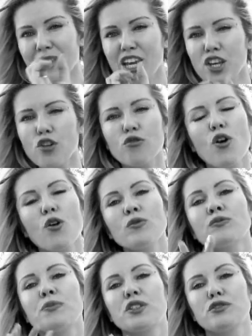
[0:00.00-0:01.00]
in your
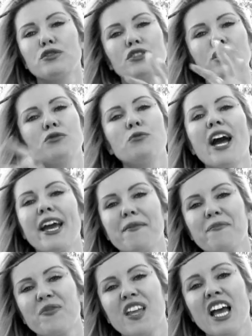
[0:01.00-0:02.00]
own peculiar way.
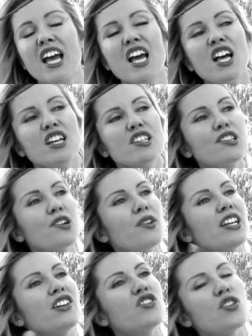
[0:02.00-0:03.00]
So
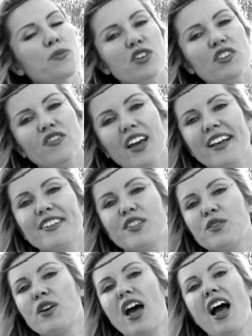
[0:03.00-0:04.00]
in Egyptian
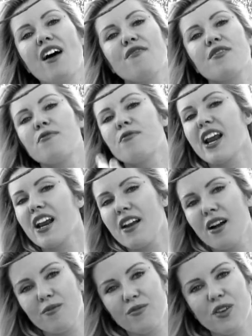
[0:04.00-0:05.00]
dance, you have the
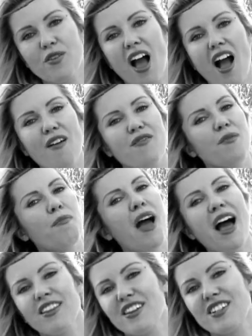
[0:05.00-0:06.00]
rhythm, you have the
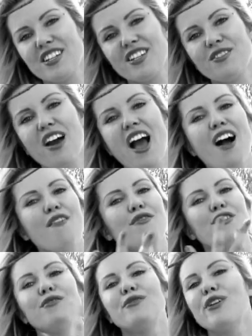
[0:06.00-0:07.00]
melody, you
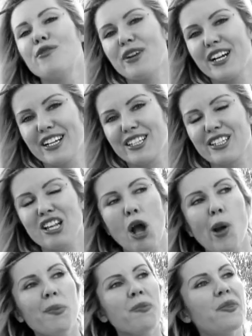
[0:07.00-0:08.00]
have the lyrics,
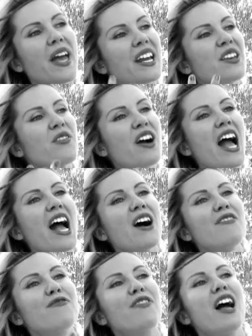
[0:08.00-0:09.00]
then you
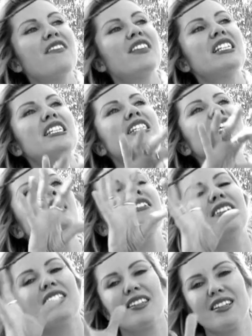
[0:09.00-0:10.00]
have the
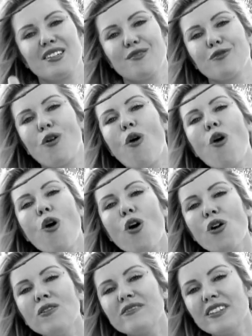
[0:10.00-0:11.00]
synthesis of
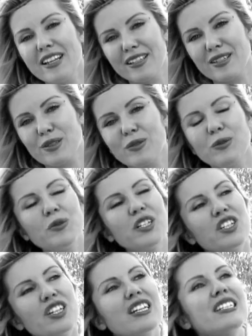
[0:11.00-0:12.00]
all this,
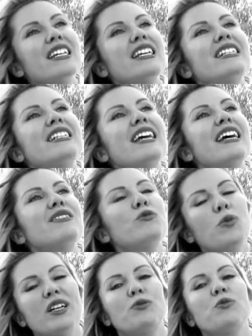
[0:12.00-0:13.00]
which is in the
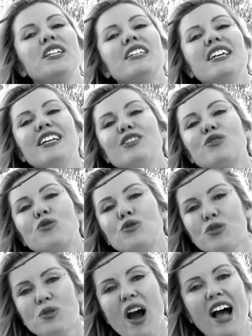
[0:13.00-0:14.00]
end what we need to
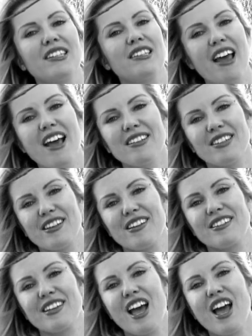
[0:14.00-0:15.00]
do as
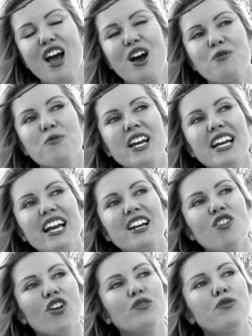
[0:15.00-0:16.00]
dancers. We
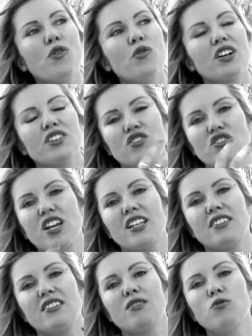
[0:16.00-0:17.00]
cannot focus
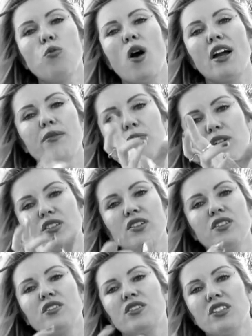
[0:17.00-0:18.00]
just in one
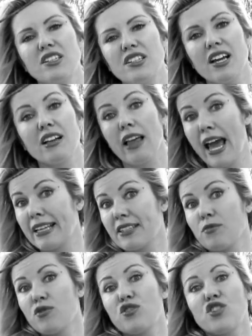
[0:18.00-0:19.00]
particular detail as
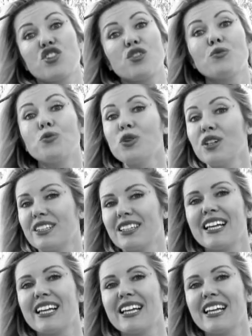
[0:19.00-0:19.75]
a musician would,